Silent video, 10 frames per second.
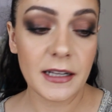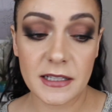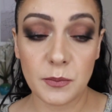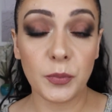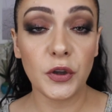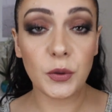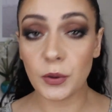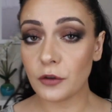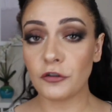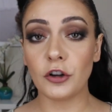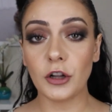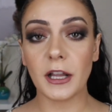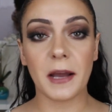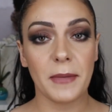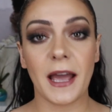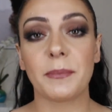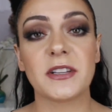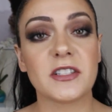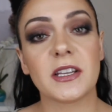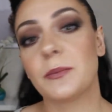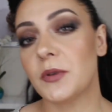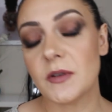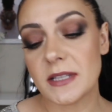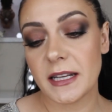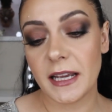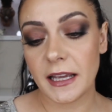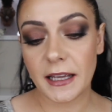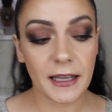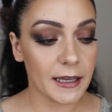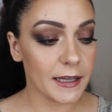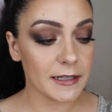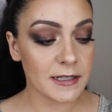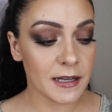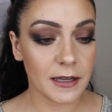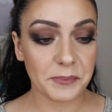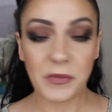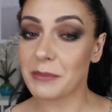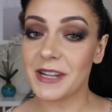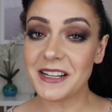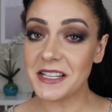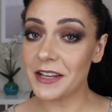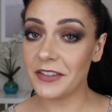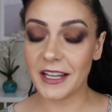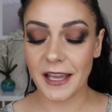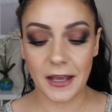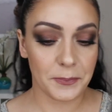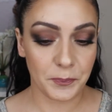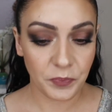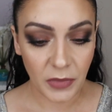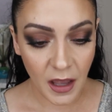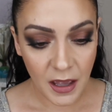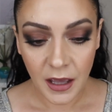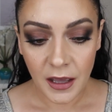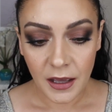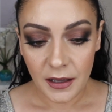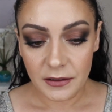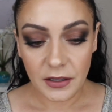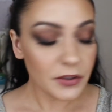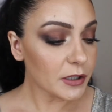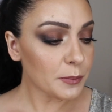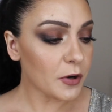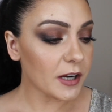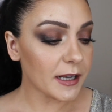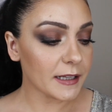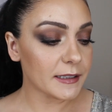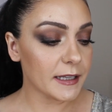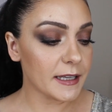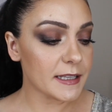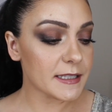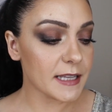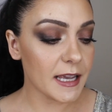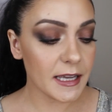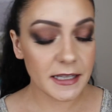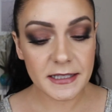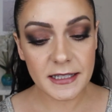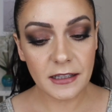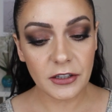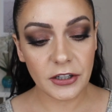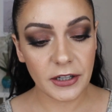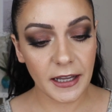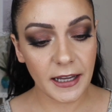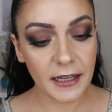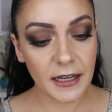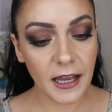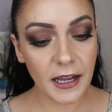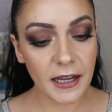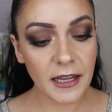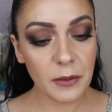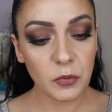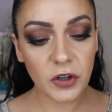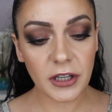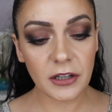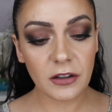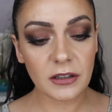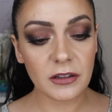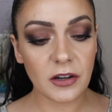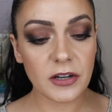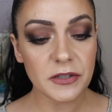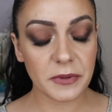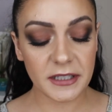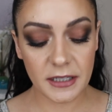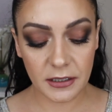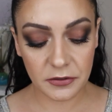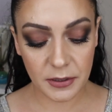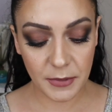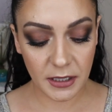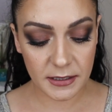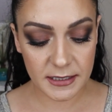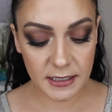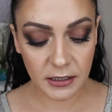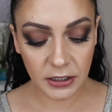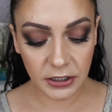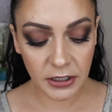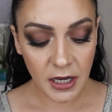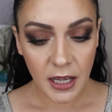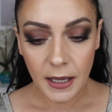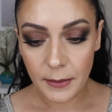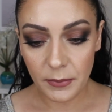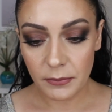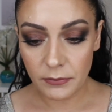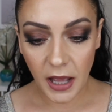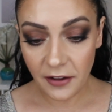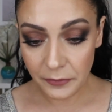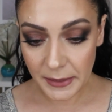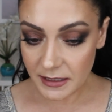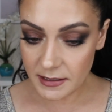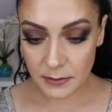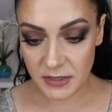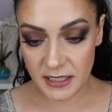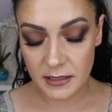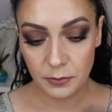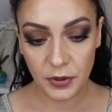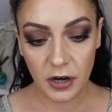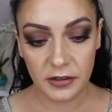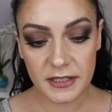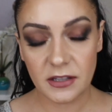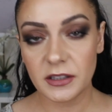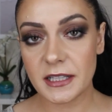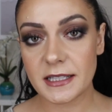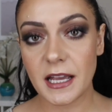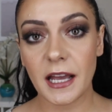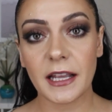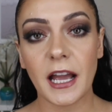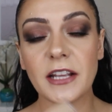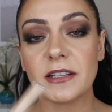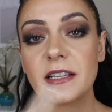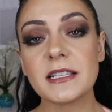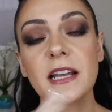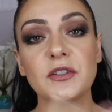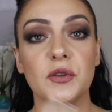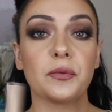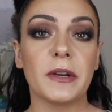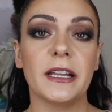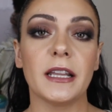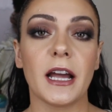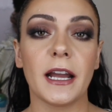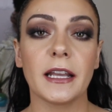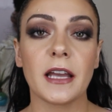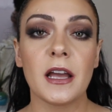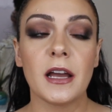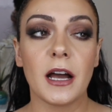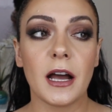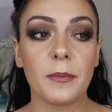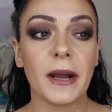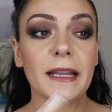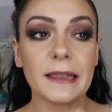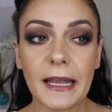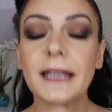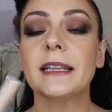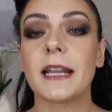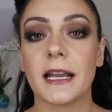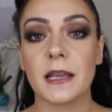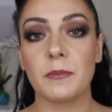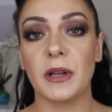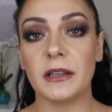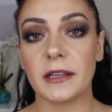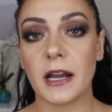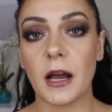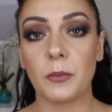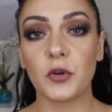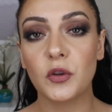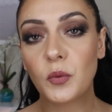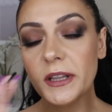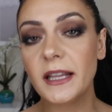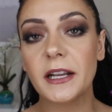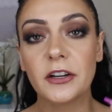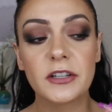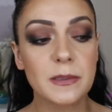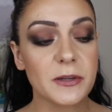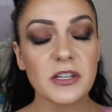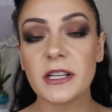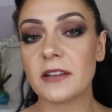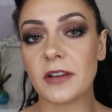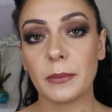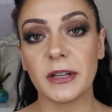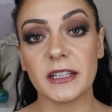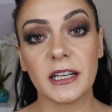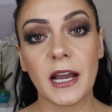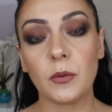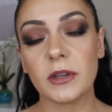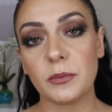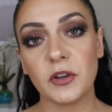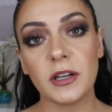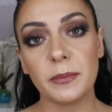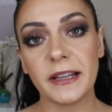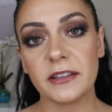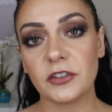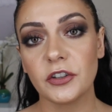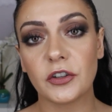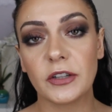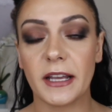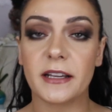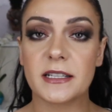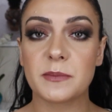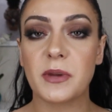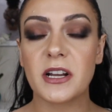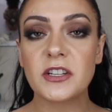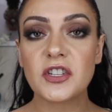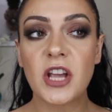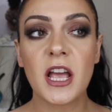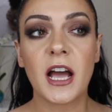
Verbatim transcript: It is beautiful. I'm happy to keep using it and um, I'm not sick of it yet. The third product is a concealer and I am working on the NARS Radiant Creamy Concealer. Um, I've made some decent progress on this guy. I This I do really like. Um, I like that I can build it up with one layer, especially if I blend it out with a beauty blender or like a sponge.